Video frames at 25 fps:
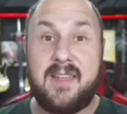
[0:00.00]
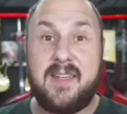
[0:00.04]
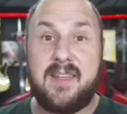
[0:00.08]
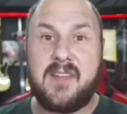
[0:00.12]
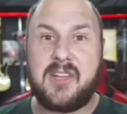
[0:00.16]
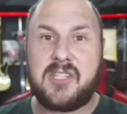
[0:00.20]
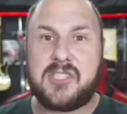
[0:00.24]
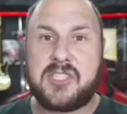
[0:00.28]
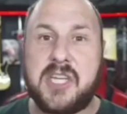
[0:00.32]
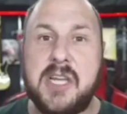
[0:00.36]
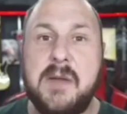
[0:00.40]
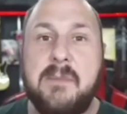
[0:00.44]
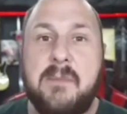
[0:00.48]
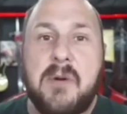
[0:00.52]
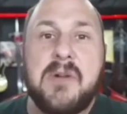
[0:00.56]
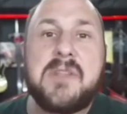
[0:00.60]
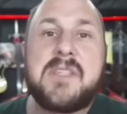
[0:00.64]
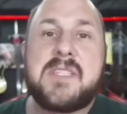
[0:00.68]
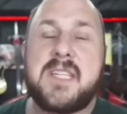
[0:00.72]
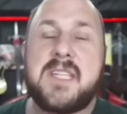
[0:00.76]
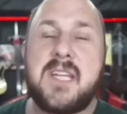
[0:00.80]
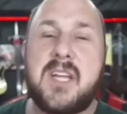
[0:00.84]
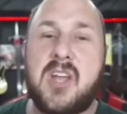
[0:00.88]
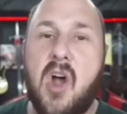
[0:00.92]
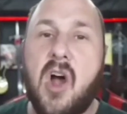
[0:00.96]
She puts
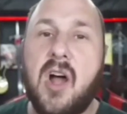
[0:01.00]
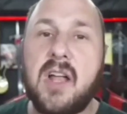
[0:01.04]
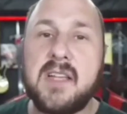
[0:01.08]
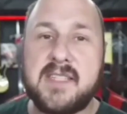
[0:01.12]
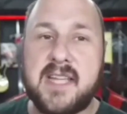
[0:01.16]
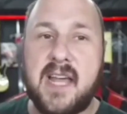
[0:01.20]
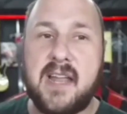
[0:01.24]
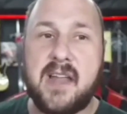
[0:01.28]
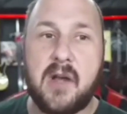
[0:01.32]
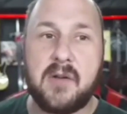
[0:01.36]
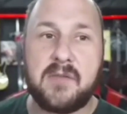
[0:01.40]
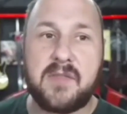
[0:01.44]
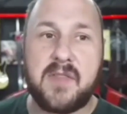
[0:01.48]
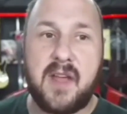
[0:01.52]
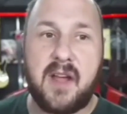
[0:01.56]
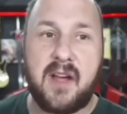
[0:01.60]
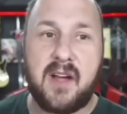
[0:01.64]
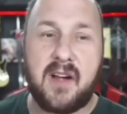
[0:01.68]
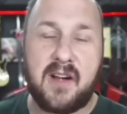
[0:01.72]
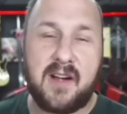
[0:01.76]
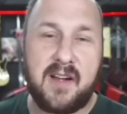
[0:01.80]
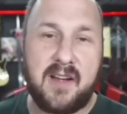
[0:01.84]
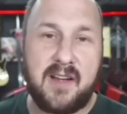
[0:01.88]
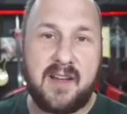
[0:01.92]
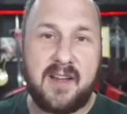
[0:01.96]
the content out
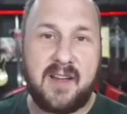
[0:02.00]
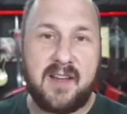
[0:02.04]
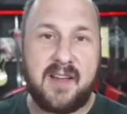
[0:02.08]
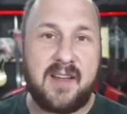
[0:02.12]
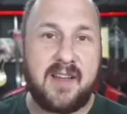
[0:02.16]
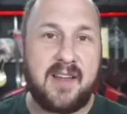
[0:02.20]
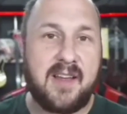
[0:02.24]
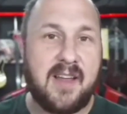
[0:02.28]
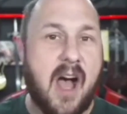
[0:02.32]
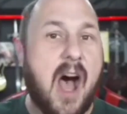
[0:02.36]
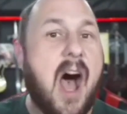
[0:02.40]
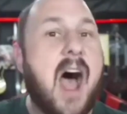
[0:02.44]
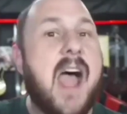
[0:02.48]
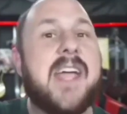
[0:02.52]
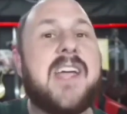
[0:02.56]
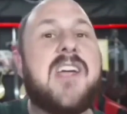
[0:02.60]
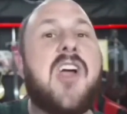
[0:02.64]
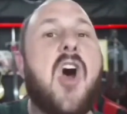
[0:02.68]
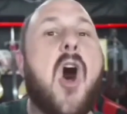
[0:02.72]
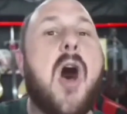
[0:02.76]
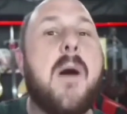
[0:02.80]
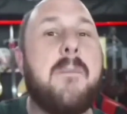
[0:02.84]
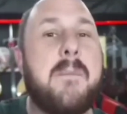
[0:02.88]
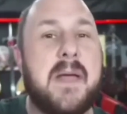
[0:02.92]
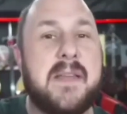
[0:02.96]
there. I
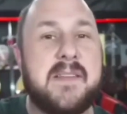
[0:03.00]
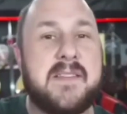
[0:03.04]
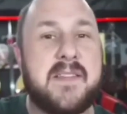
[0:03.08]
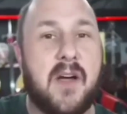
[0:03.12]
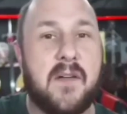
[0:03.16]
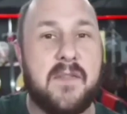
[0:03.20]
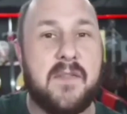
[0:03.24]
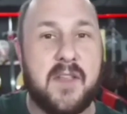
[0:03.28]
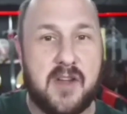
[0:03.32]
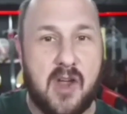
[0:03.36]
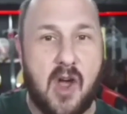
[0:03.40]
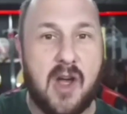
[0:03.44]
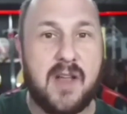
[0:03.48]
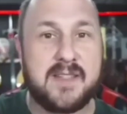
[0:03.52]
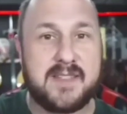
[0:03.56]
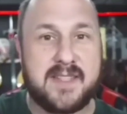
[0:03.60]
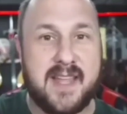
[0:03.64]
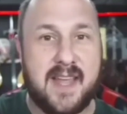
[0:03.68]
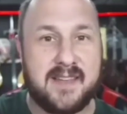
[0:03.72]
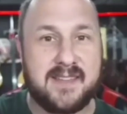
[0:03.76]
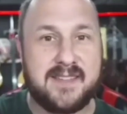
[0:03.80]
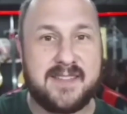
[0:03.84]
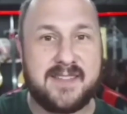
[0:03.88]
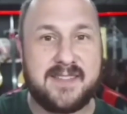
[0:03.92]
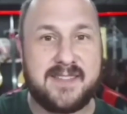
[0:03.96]
comment on the
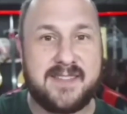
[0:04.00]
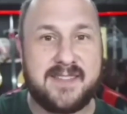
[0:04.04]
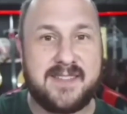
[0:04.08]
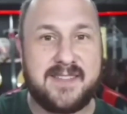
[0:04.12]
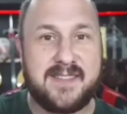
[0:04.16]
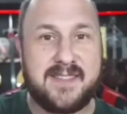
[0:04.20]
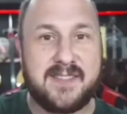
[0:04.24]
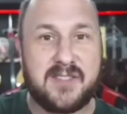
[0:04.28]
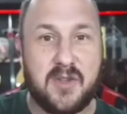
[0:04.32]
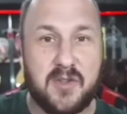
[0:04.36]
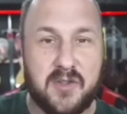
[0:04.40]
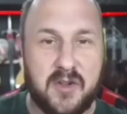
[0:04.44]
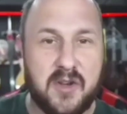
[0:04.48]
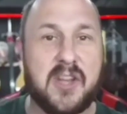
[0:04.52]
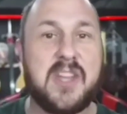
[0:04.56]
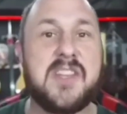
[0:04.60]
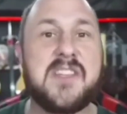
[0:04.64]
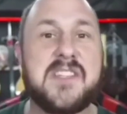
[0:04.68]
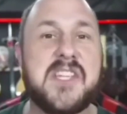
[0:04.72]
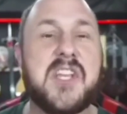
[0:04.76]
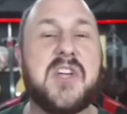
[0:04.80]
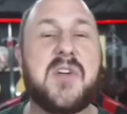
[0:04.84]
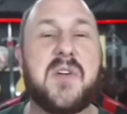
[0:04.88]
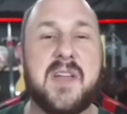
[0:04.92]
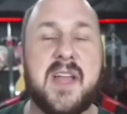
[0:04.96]
content. So they're
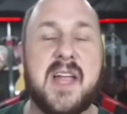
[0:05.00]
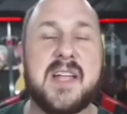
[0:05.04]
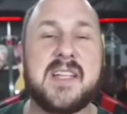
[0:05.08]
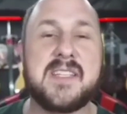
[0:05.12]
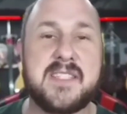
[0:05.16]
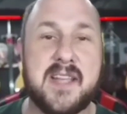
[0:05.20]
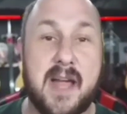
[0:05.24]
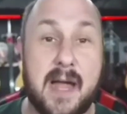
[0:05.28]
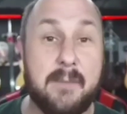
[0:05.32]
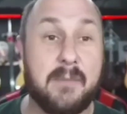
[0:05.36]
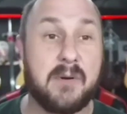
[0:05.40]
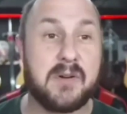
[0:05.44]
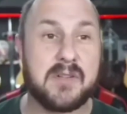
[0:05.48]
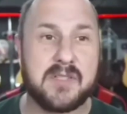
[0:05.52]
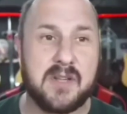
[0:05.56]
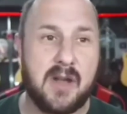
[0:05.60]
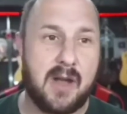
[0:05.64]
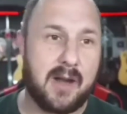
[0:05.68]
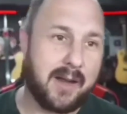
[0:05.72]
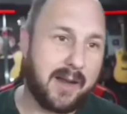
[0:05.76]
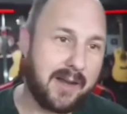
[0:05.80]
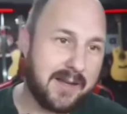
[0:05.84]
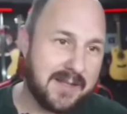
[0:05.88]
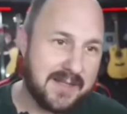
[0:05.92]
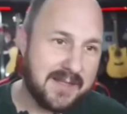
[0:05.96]
considering that cyber
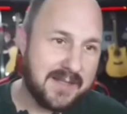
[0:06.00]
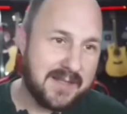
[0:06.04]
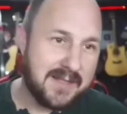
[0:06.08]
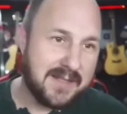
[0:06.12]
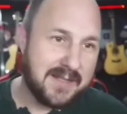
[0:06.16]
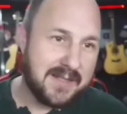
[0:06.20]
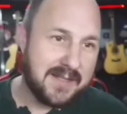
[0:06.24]
stalking. So